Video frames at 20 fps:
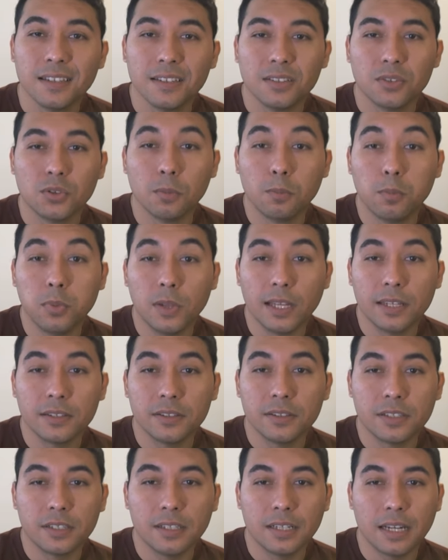to
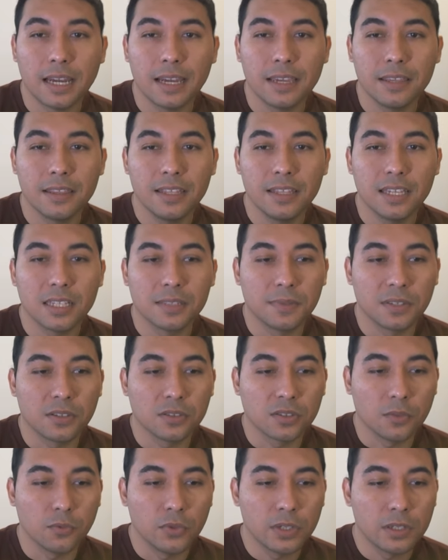blunder ideas,
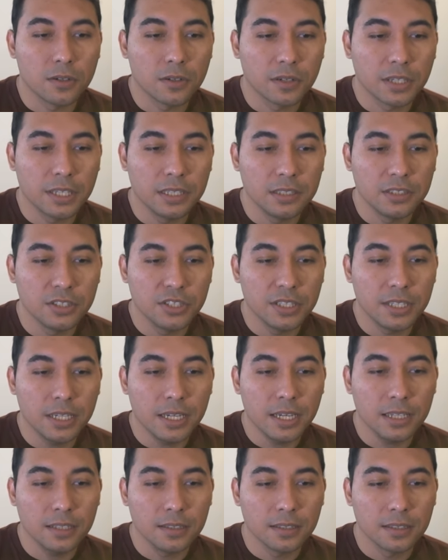because if we go king
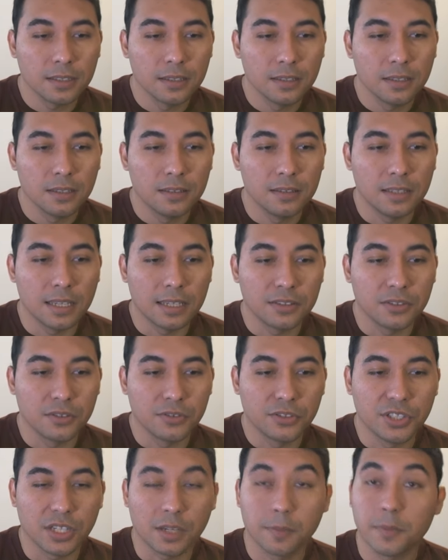g8, that's
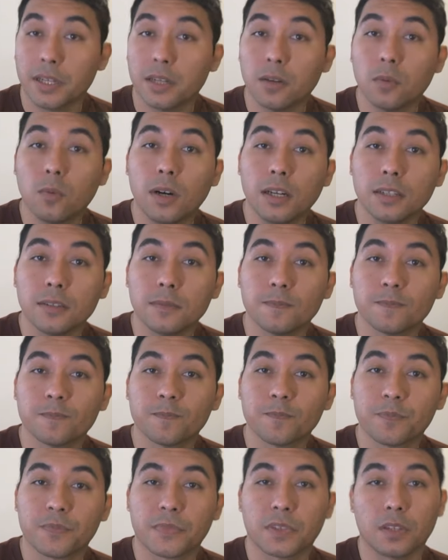just checkmating 1.
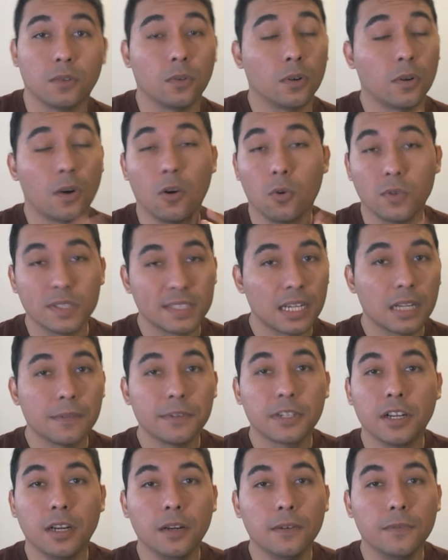Always gotta
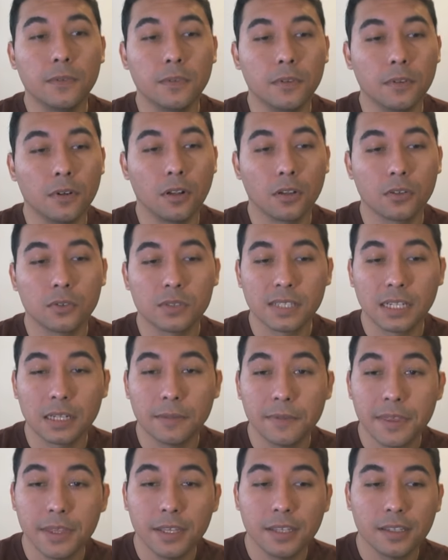be careful, always gotta
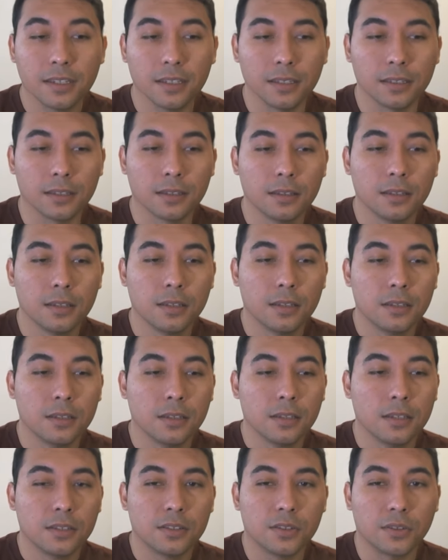be thinking.
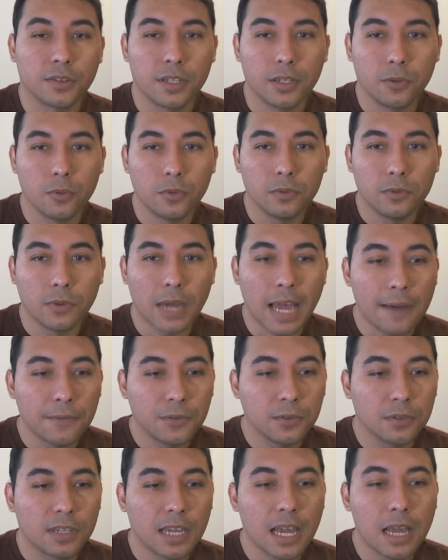So here we would have
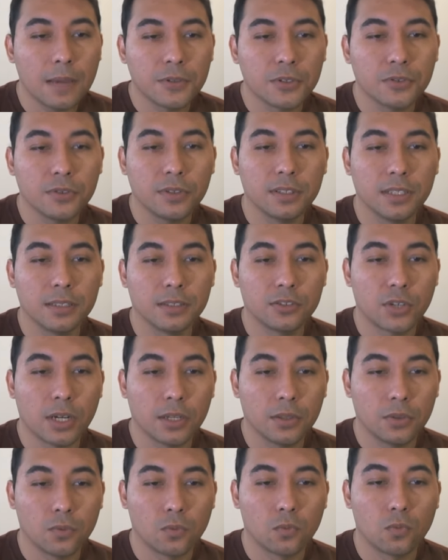to capture and then try
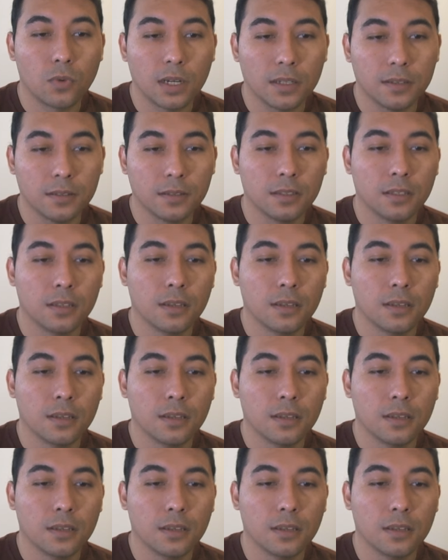to run